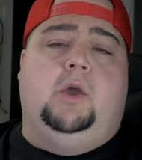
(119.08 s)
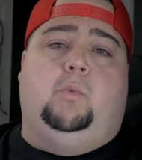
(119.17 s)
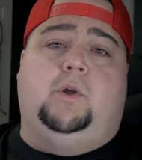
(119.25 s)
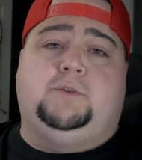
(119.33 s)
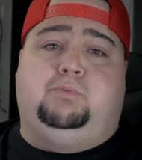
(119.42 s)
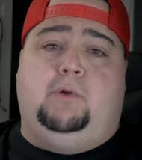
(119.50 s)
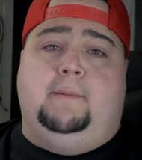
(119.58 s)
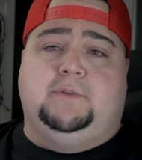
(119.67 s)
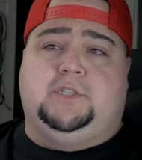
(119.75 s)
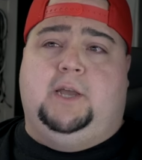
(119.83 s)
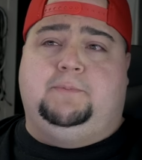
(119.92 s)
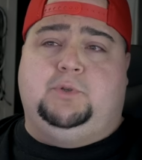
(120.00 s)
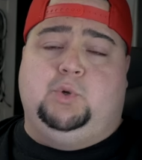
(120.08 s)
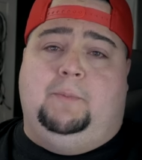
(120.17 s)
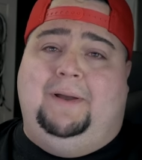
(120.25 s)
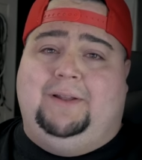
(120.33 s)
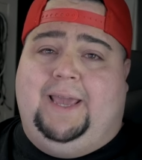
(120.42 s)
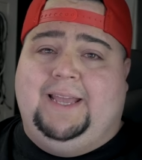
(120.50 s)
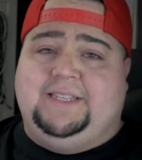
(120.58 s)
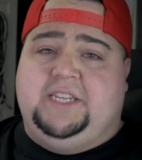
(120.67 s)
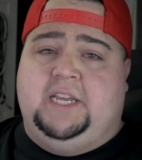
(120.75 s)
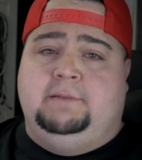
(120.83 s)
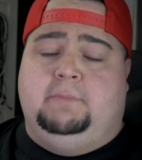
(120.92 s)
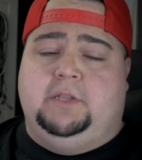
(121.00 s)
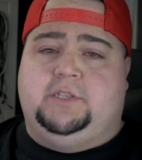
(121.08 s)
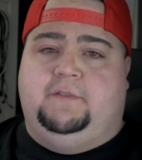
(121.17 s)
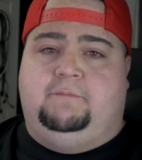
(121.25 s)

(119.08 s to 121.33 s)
which promised up to about 18 months